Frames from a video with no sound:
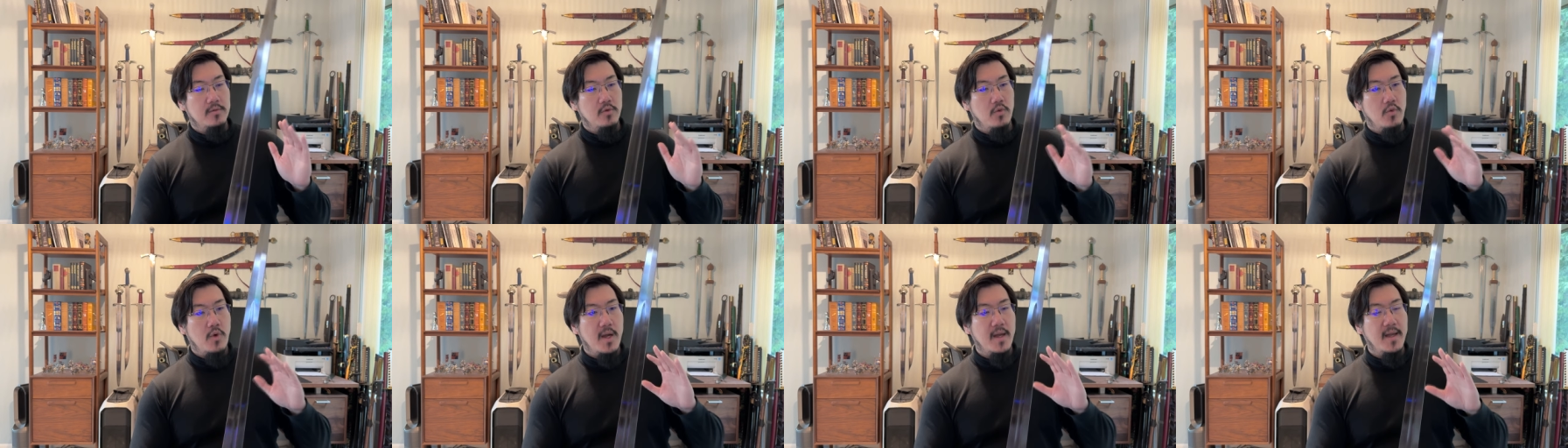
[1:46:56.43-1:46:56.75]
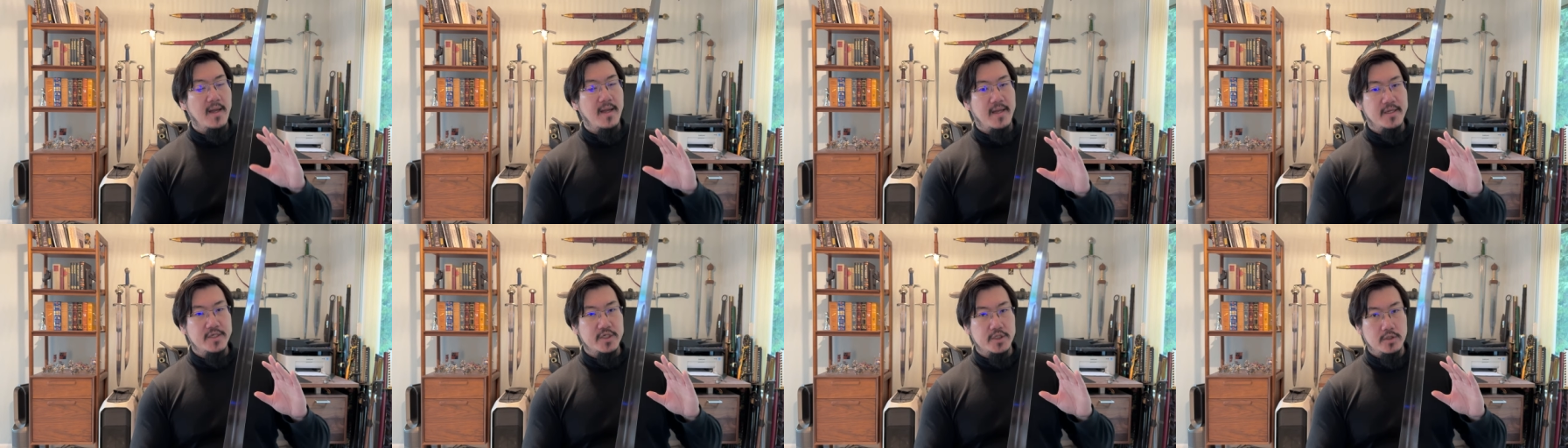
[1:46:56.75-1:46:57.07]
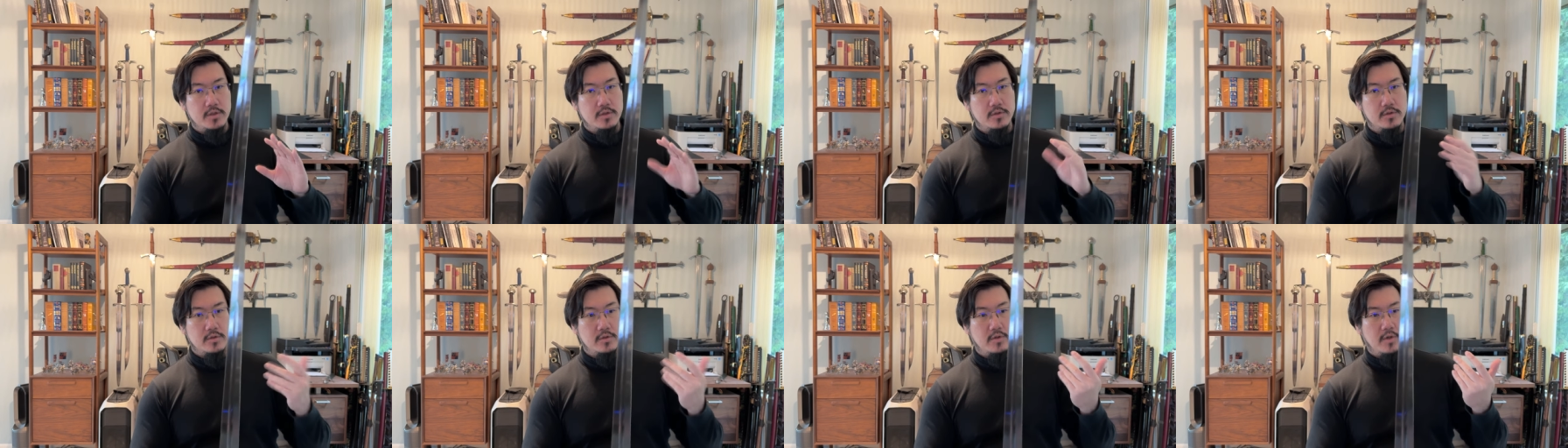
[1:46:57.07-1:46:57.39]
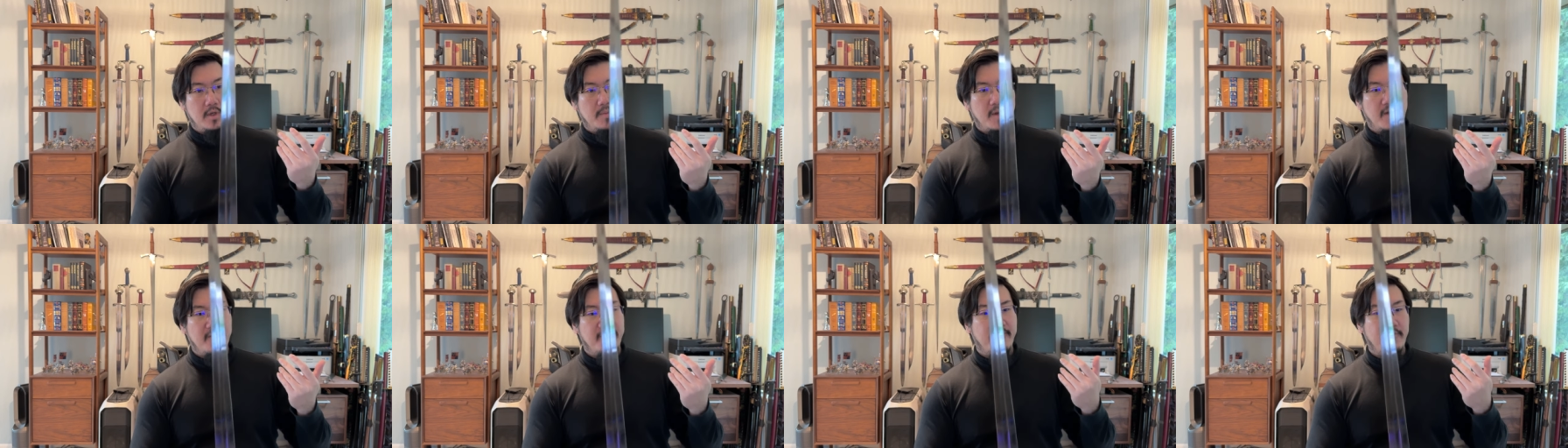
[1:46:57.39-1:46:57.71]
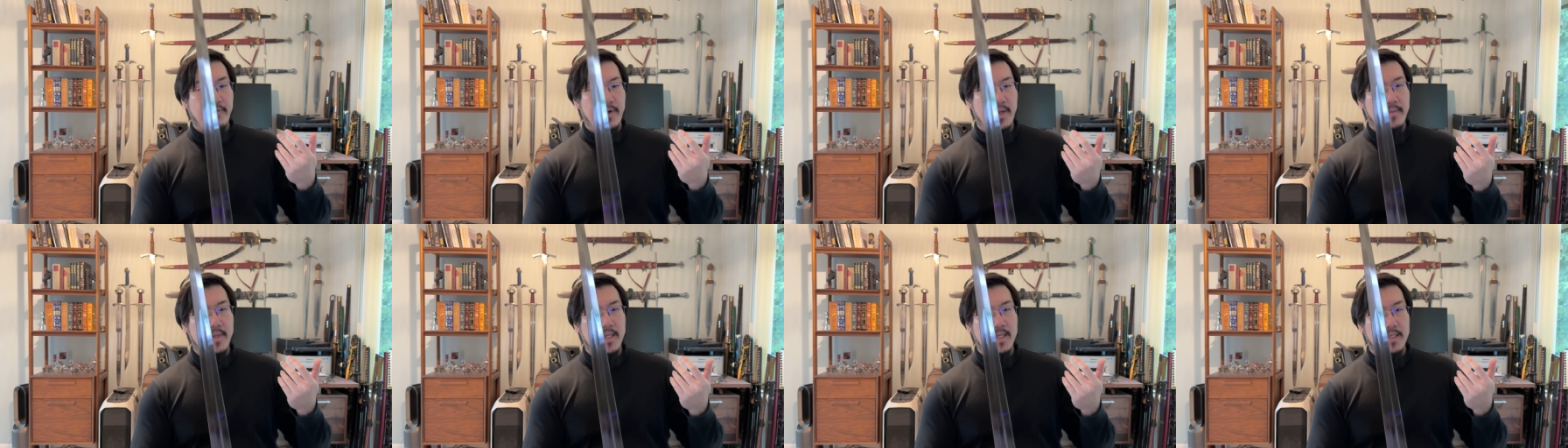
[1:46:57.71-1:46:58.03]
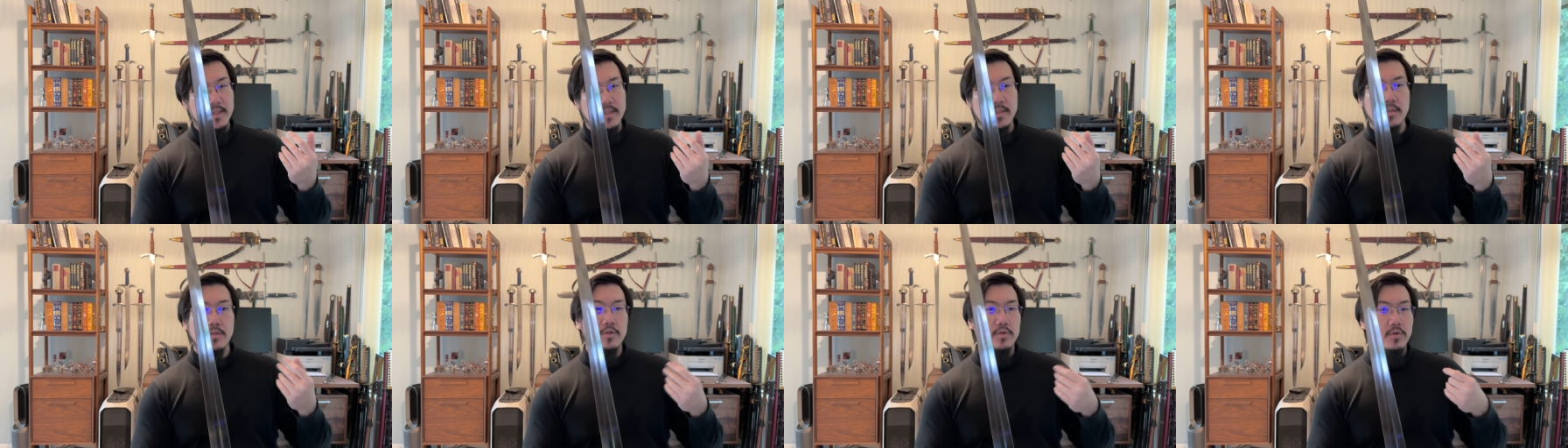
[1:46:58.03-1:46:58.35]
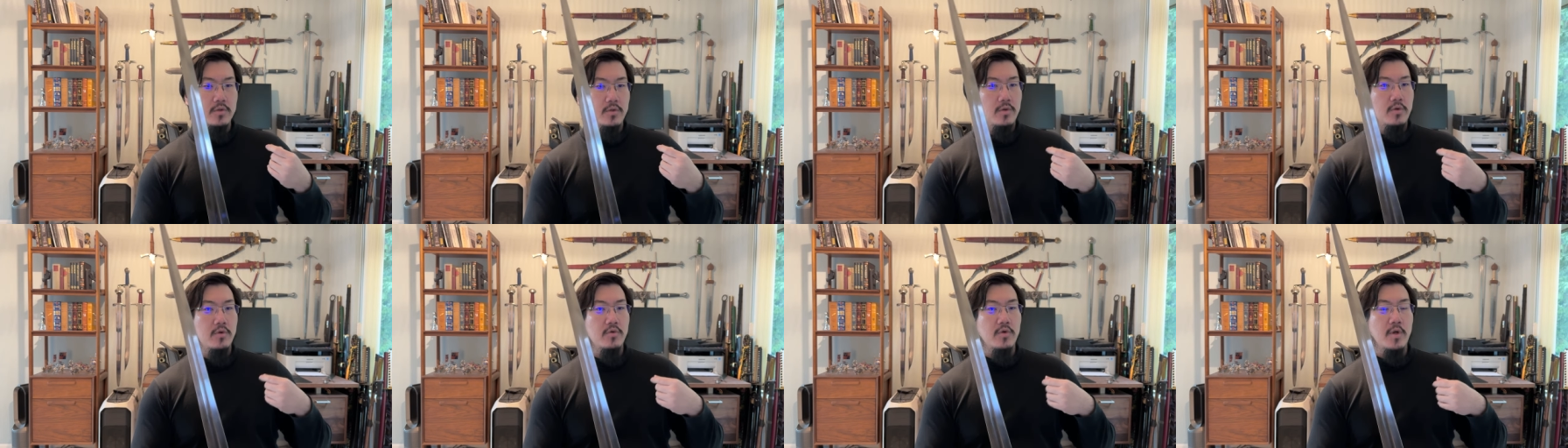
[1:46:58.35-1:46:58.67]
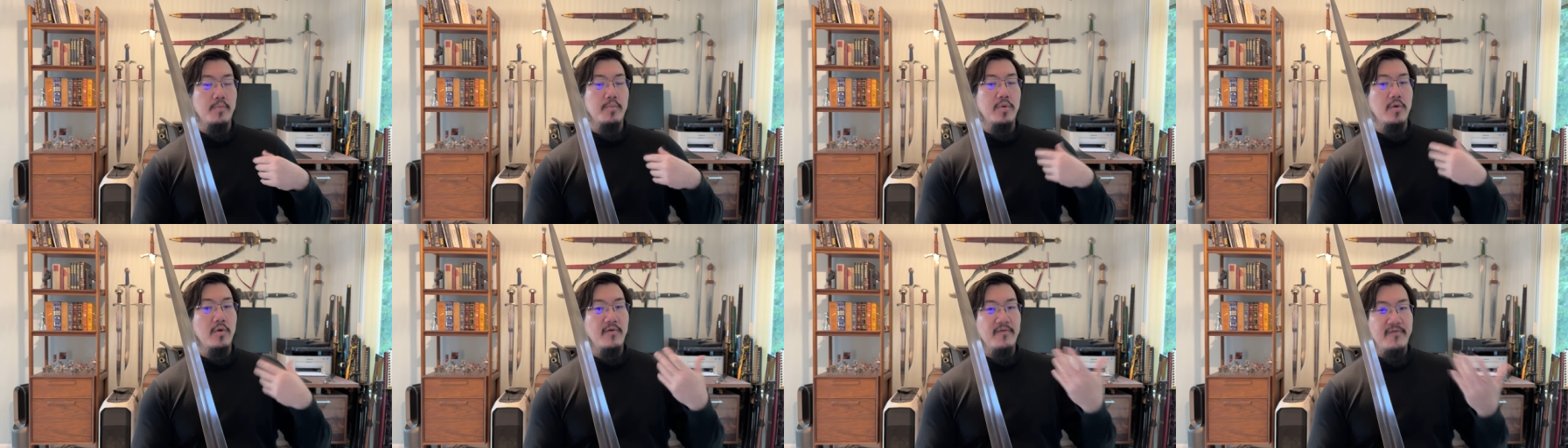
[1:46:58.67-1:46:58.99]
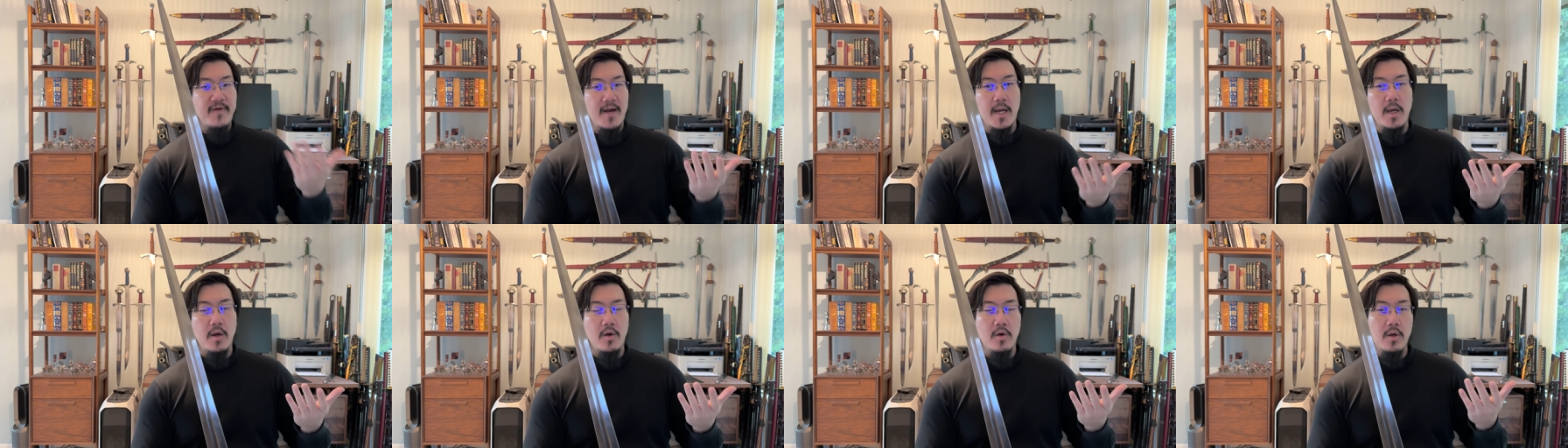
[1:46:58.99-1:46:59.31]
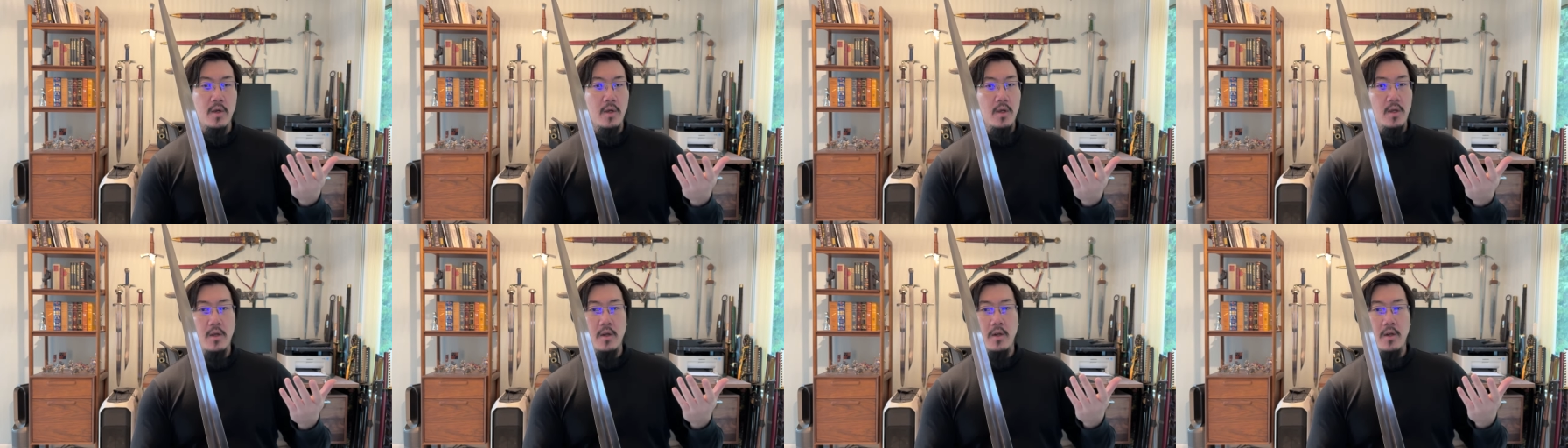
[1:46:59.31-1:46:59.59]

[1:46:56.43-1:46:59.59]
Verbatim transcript: one edge took about 40 minutes to reprofile.